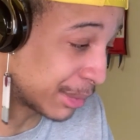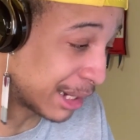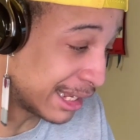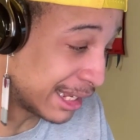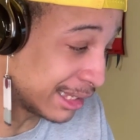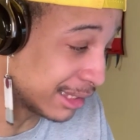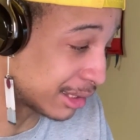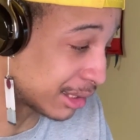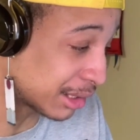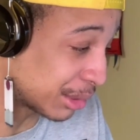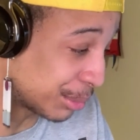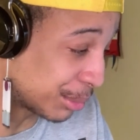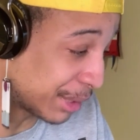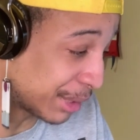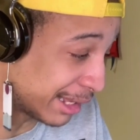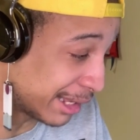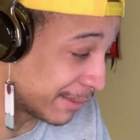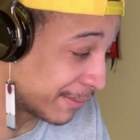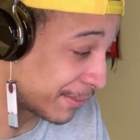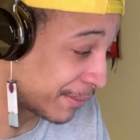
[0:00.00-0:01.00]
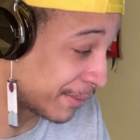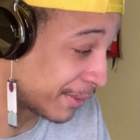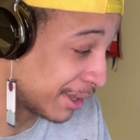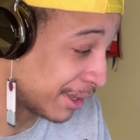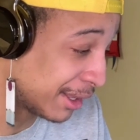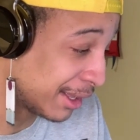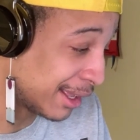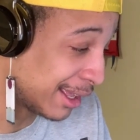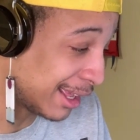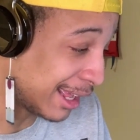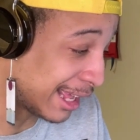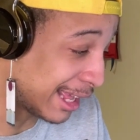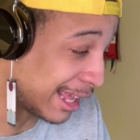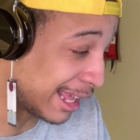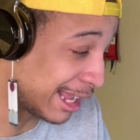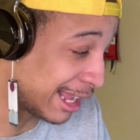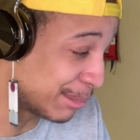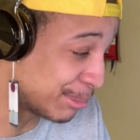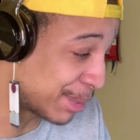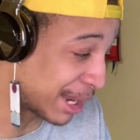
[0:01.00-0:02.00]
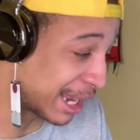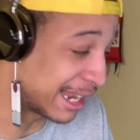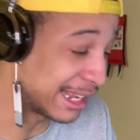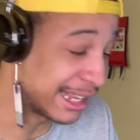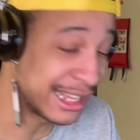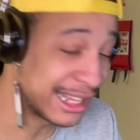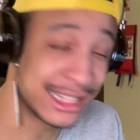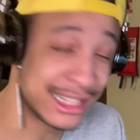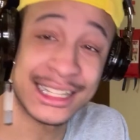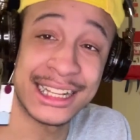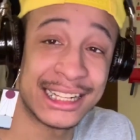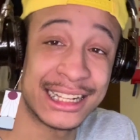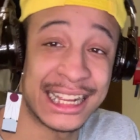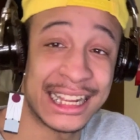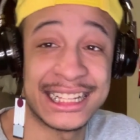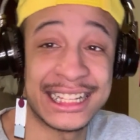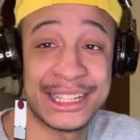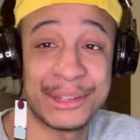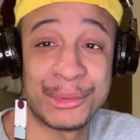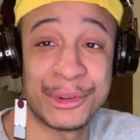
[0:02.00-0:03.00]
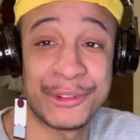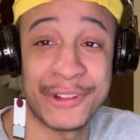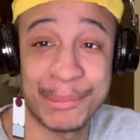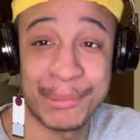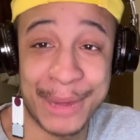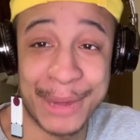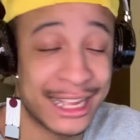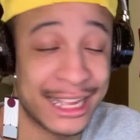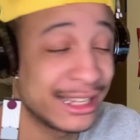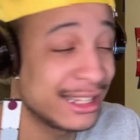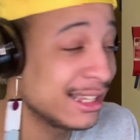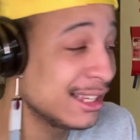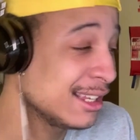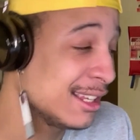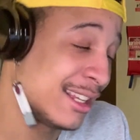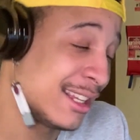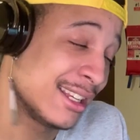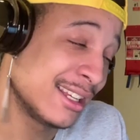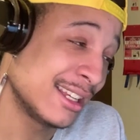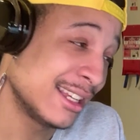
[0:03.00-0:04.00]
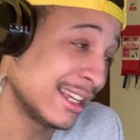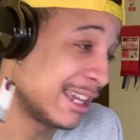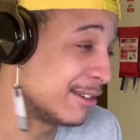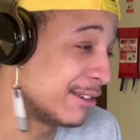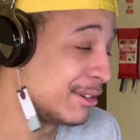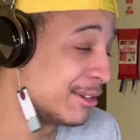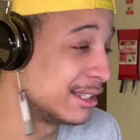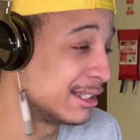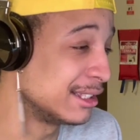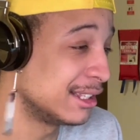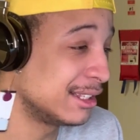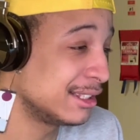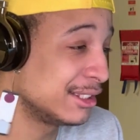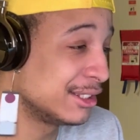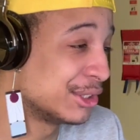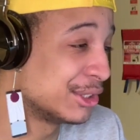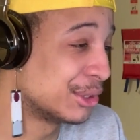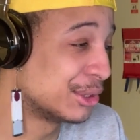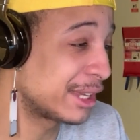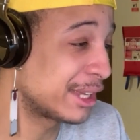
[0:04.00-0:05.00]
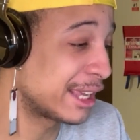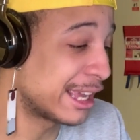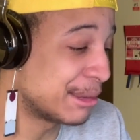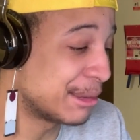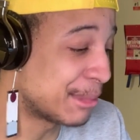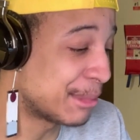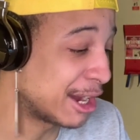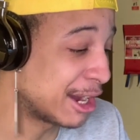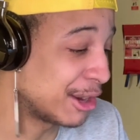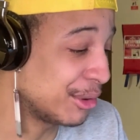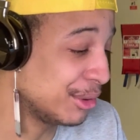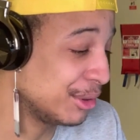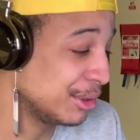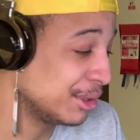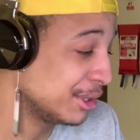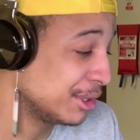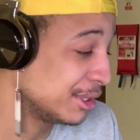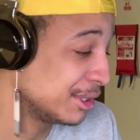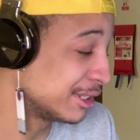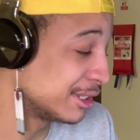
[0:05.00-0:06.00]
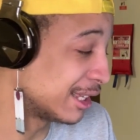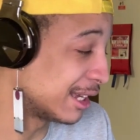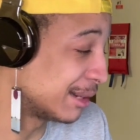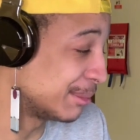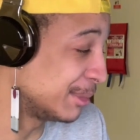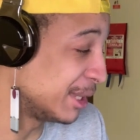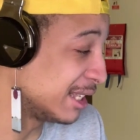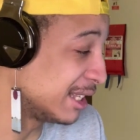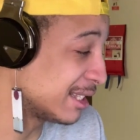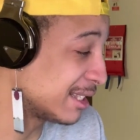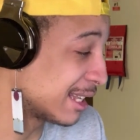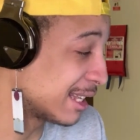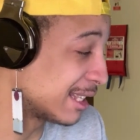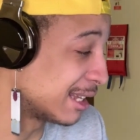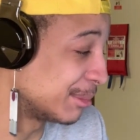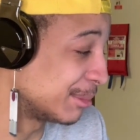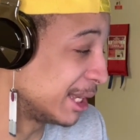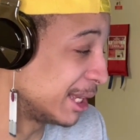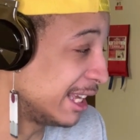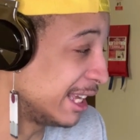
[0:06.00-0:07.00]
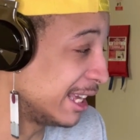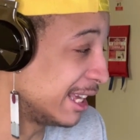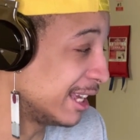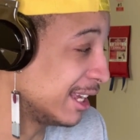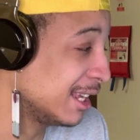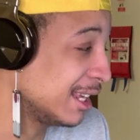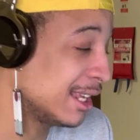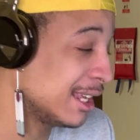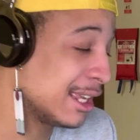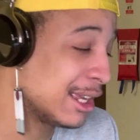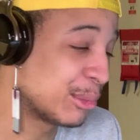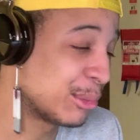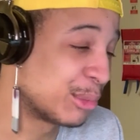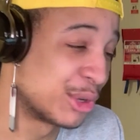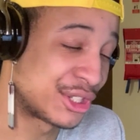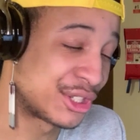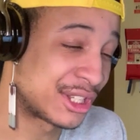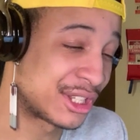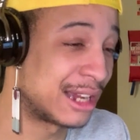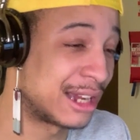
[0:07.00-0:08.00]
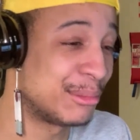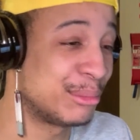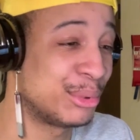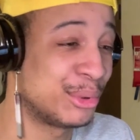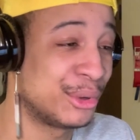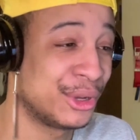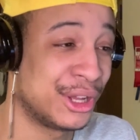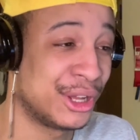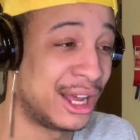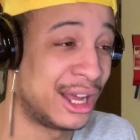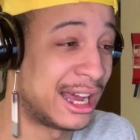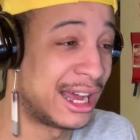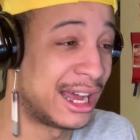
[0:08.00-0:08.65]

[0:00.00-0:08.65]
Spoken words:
went with a bang. It ended with a bang. Eren, you know, came out. You know what I mean? Said, I'm here. What's up?